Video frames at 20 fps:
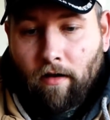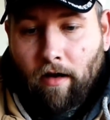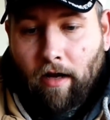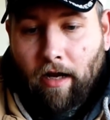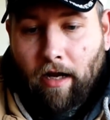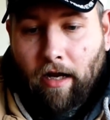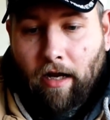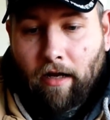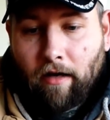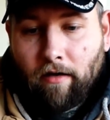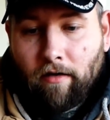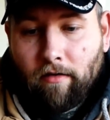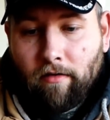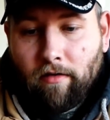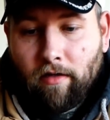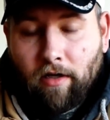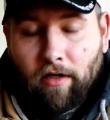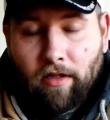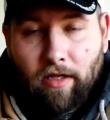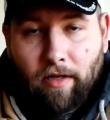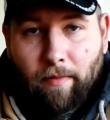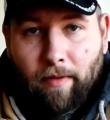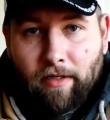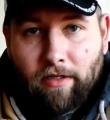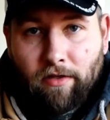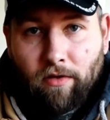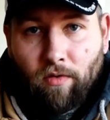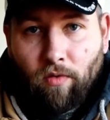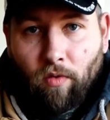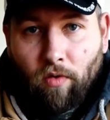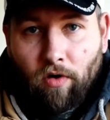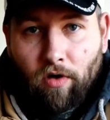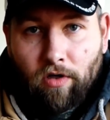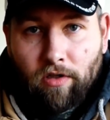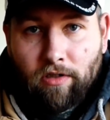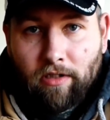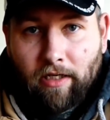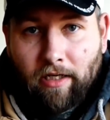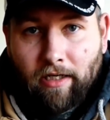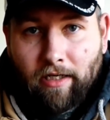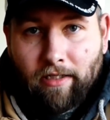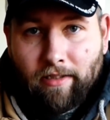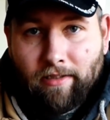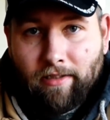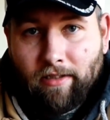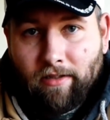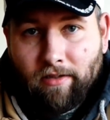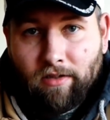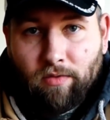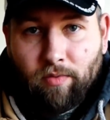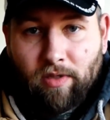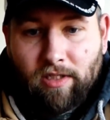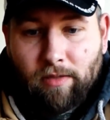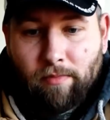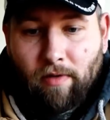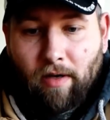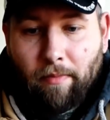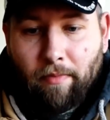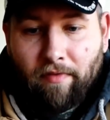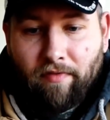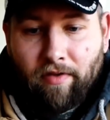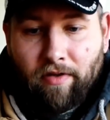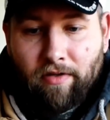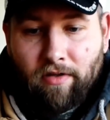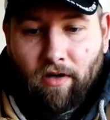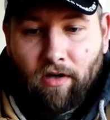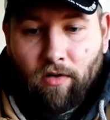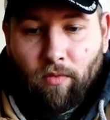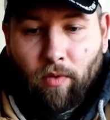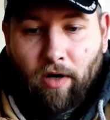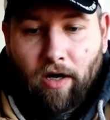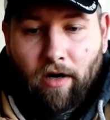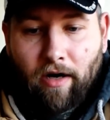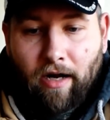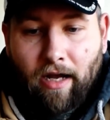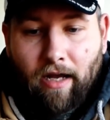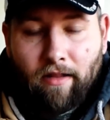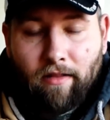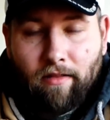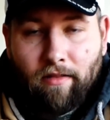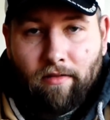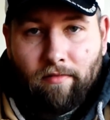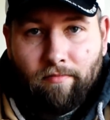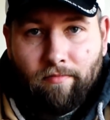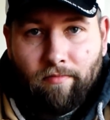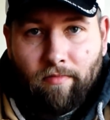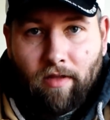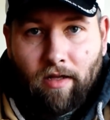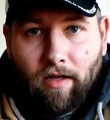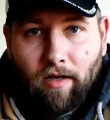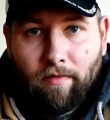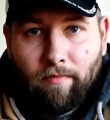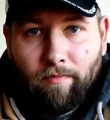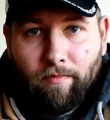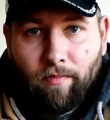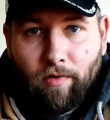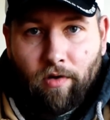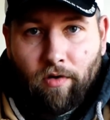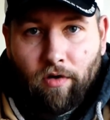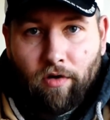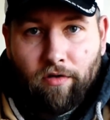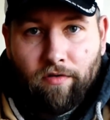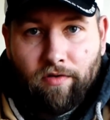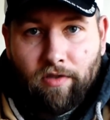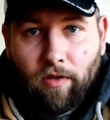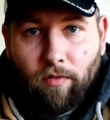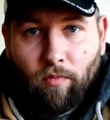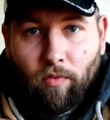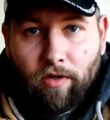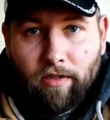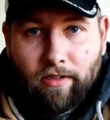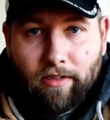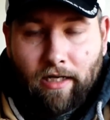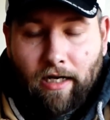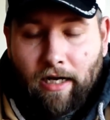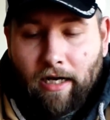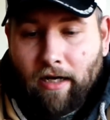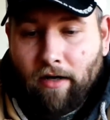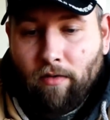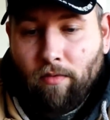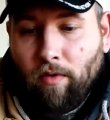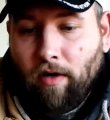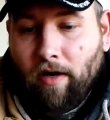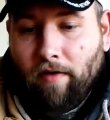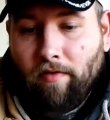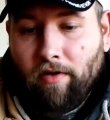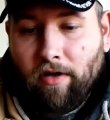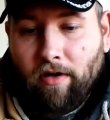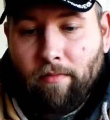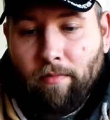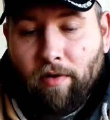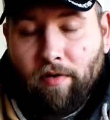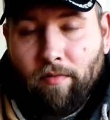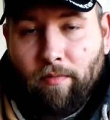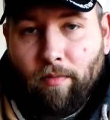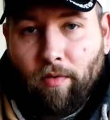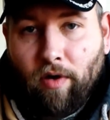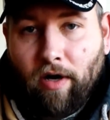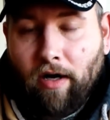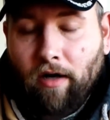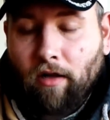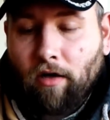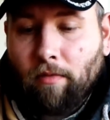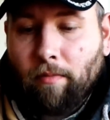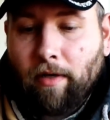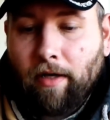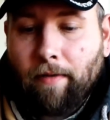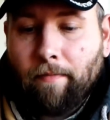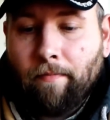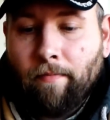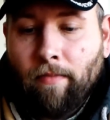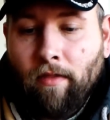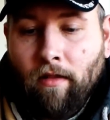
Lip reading: And the good thing about 2/4 is you can switch them up if you start to wear down the grooves on one side or whatever. You can move them around a little bit.